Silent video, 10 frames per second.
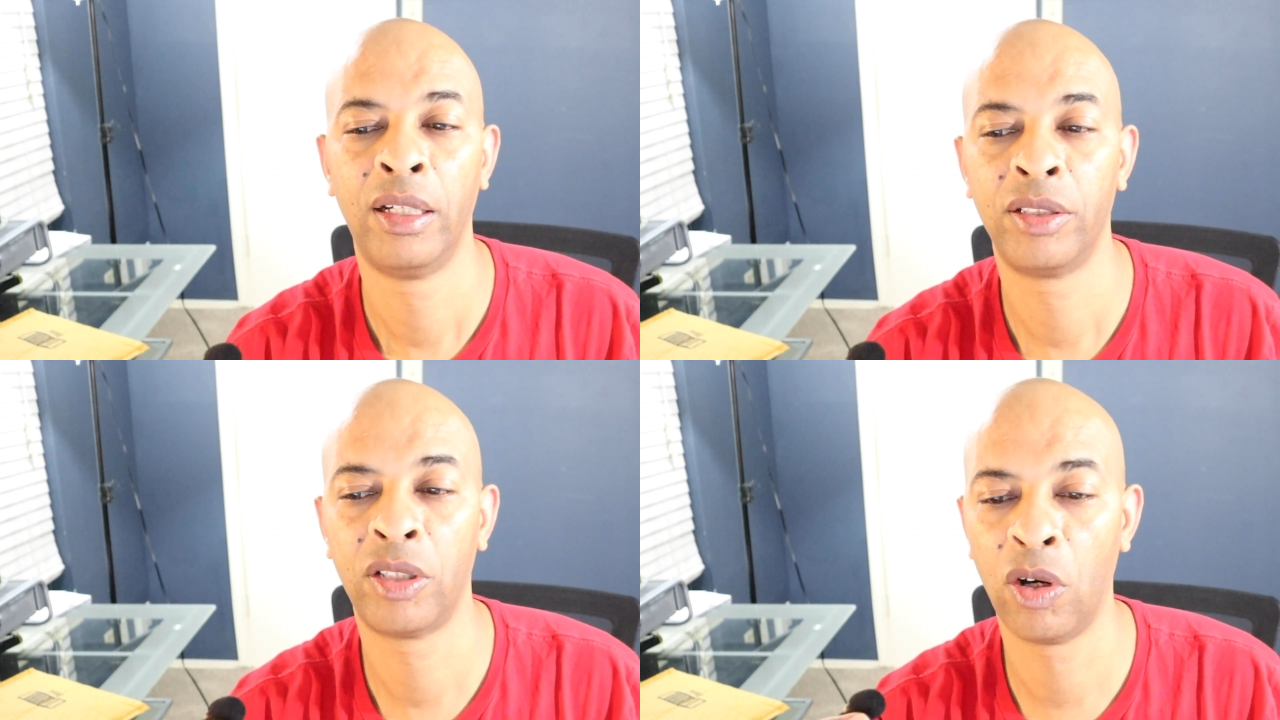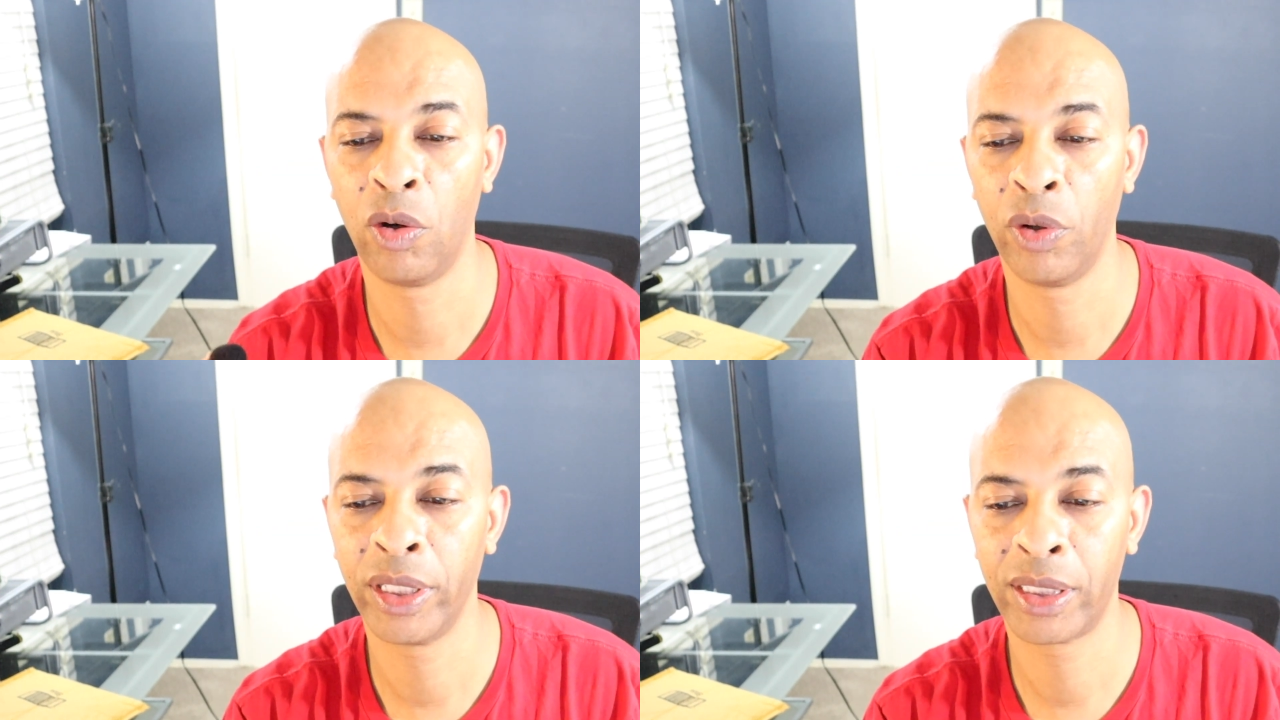
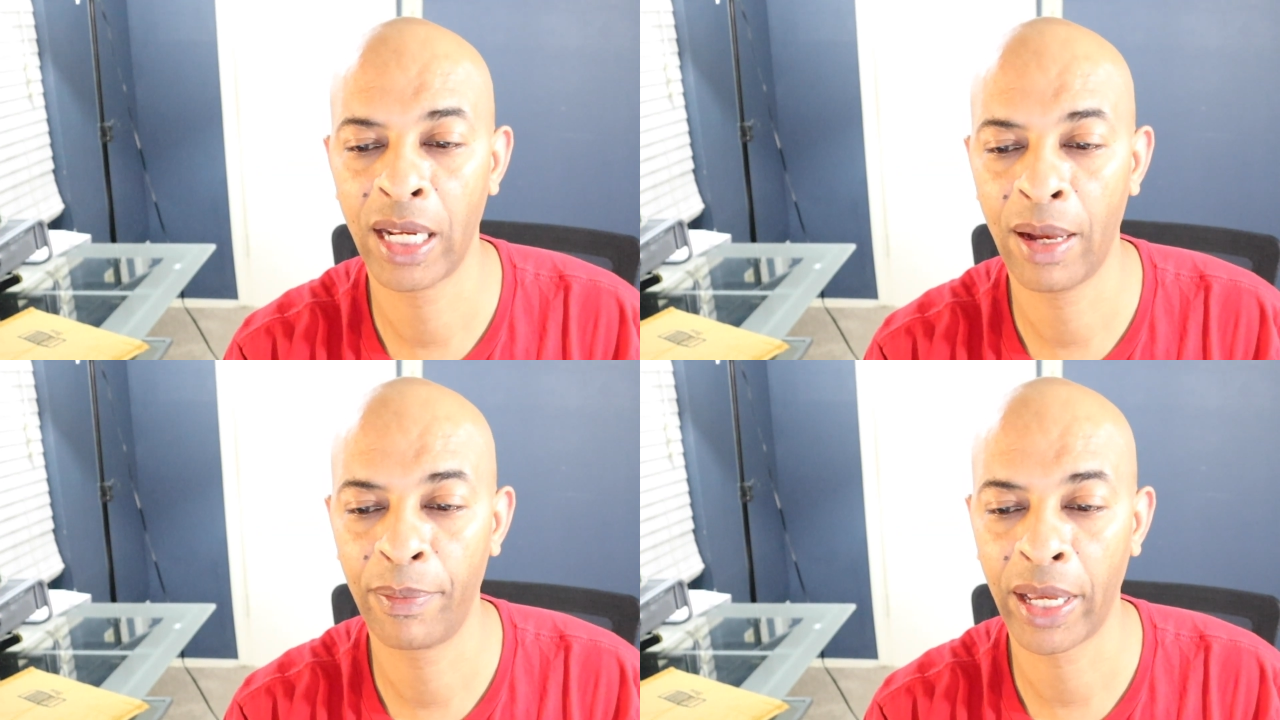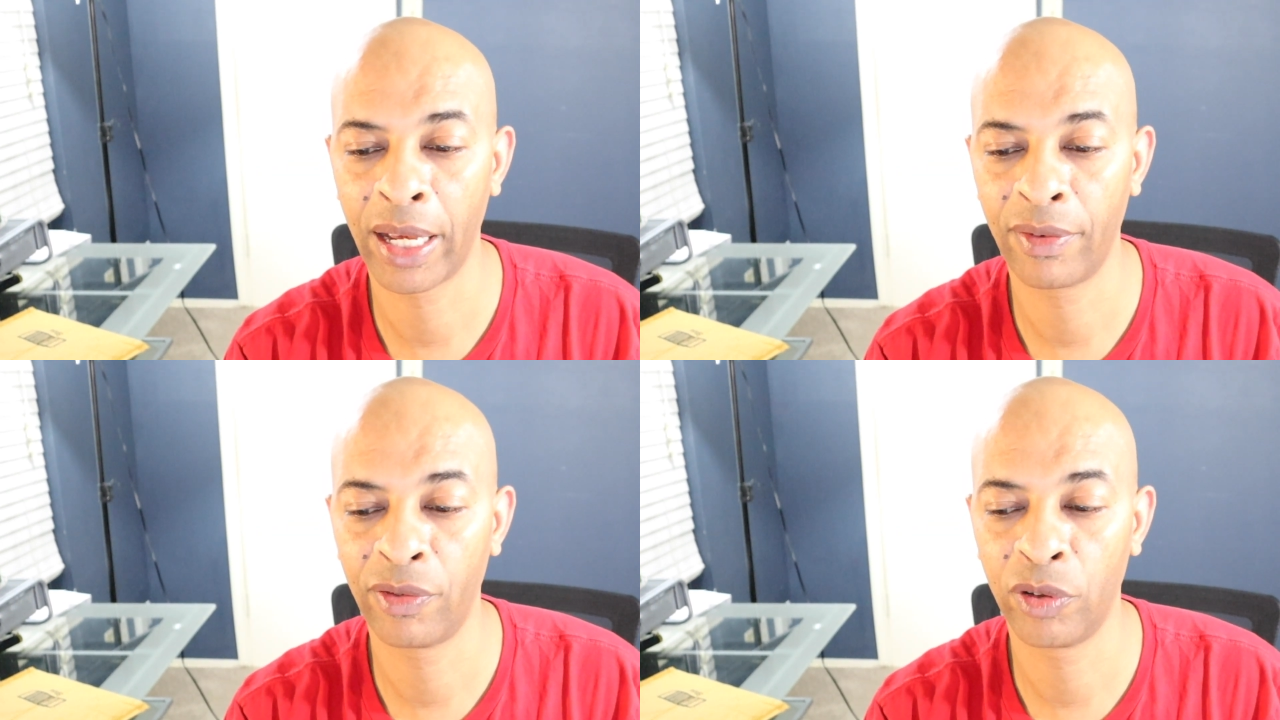So it's not
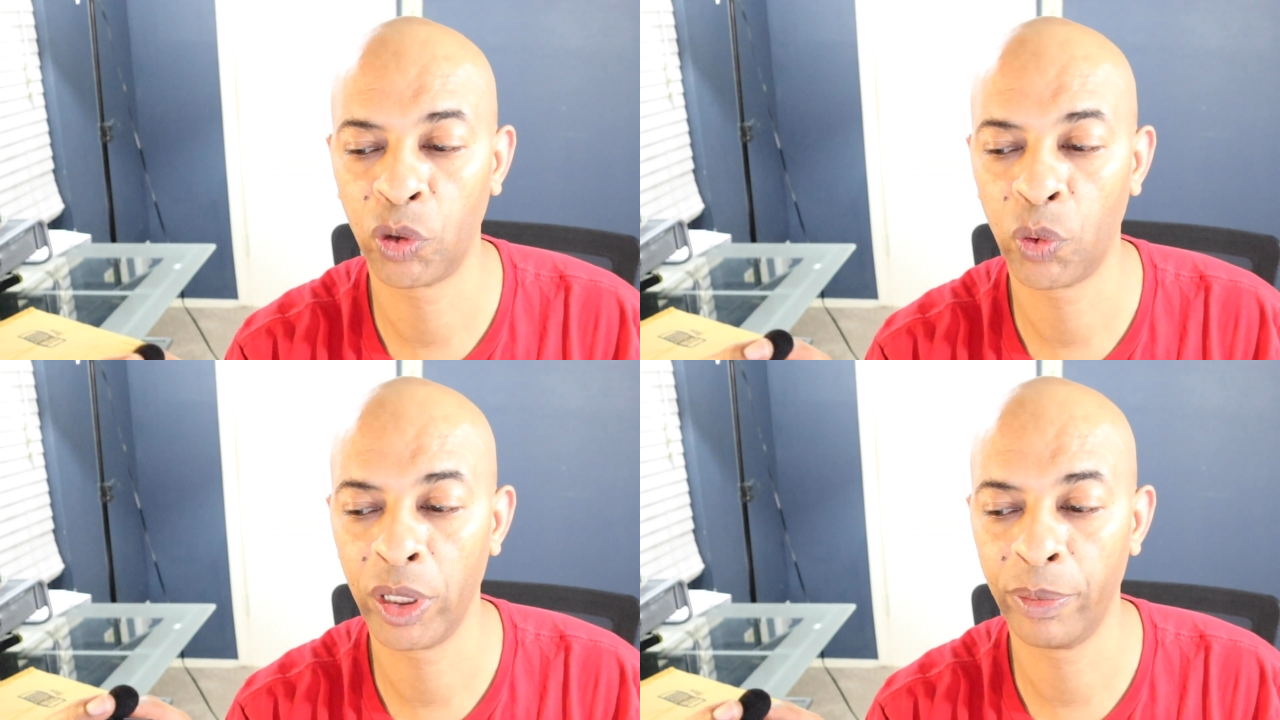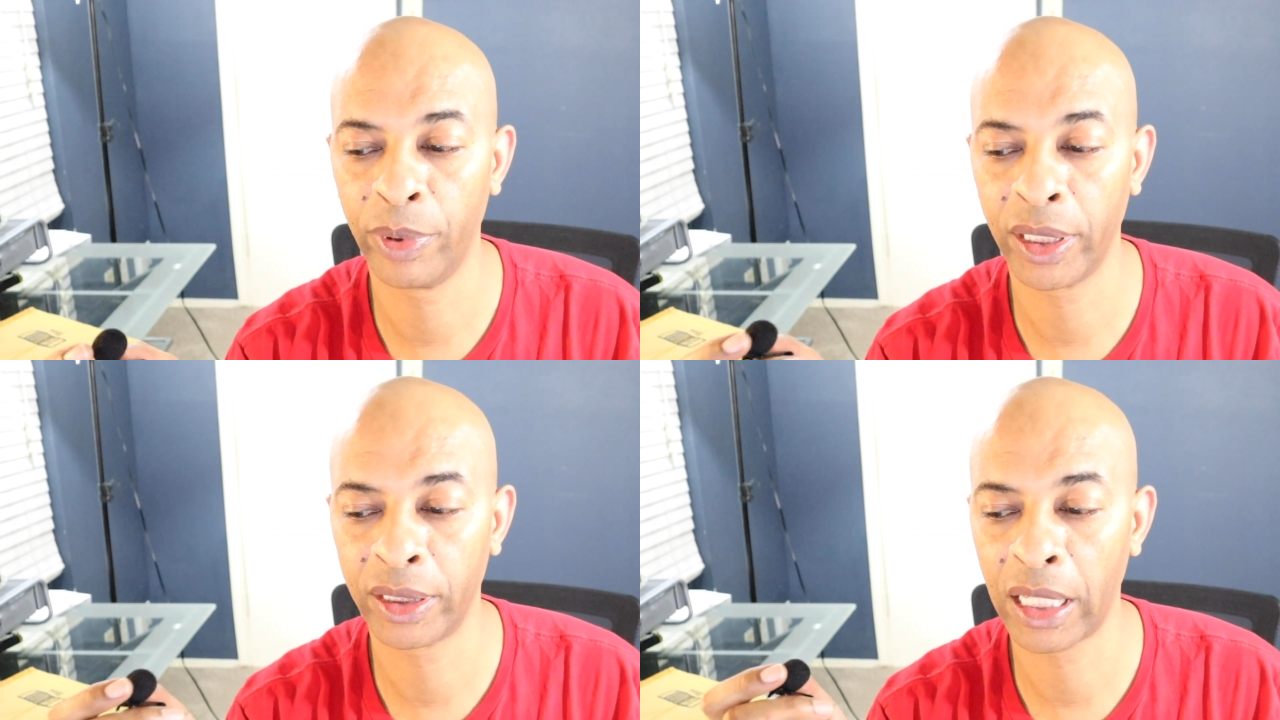bad for 20
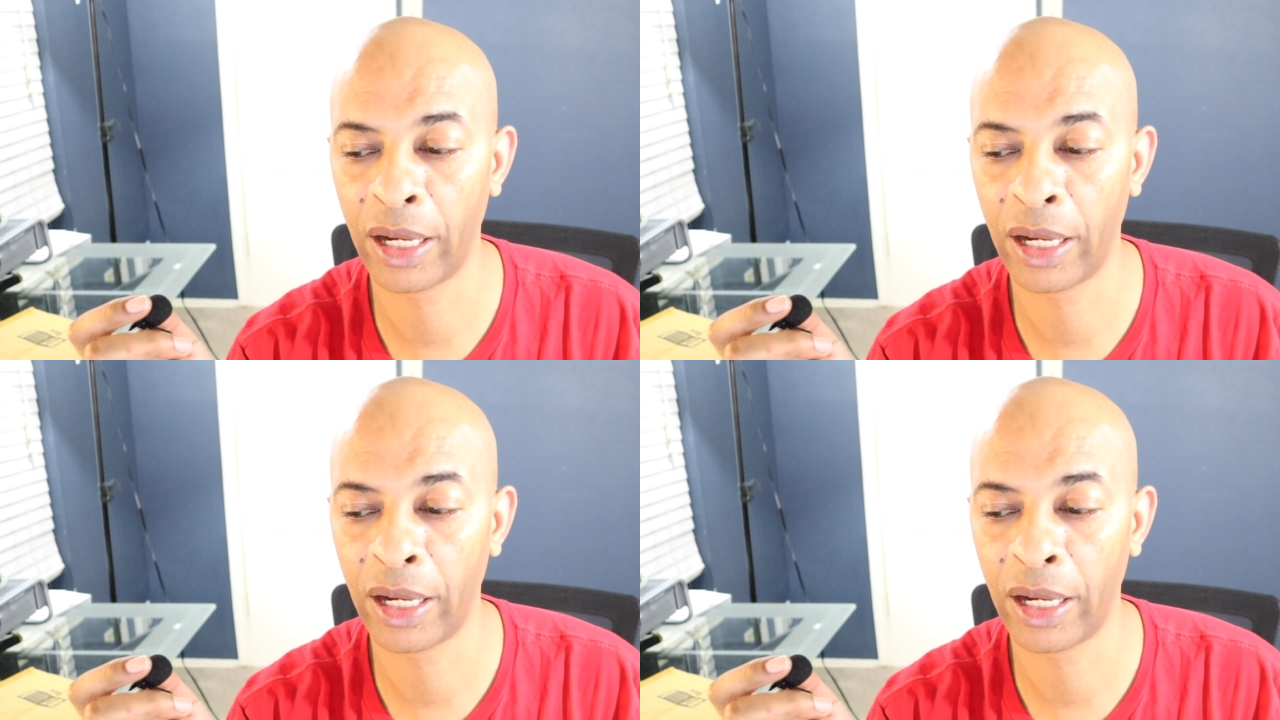bucks.